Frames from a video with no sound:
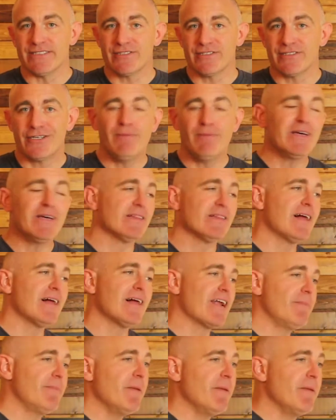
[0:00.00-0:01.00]
There could be a
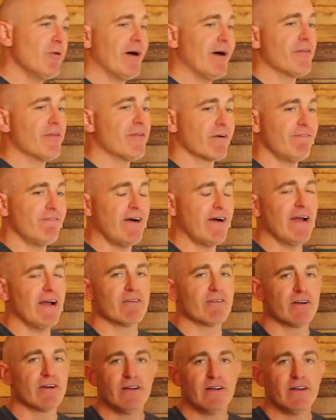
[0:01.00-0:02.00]
lot of people out there on
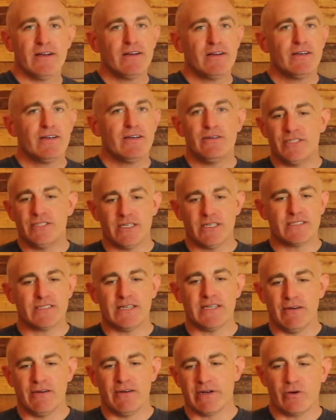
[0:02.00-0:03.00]
Fiverr who
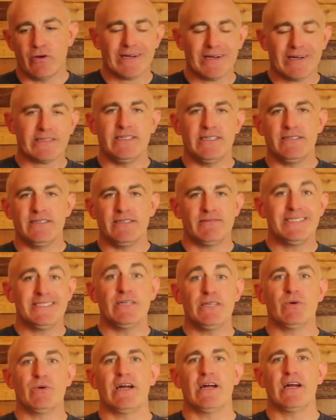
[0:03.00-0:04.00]
just, I want to quickly
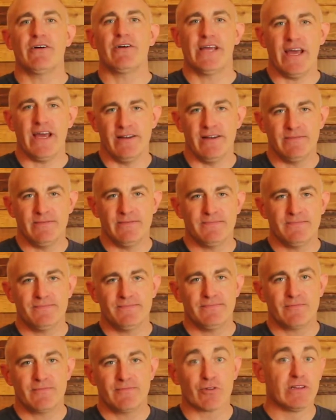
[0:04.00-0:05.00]
see what I'll get
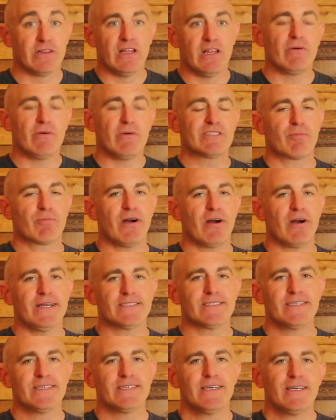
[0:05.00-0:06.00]
for the lowest
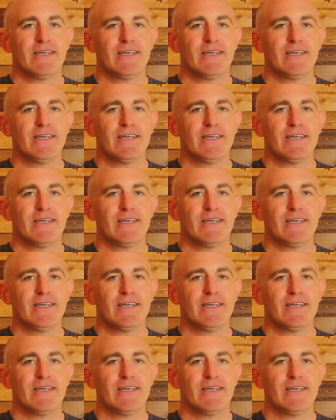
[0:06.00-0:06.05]
price.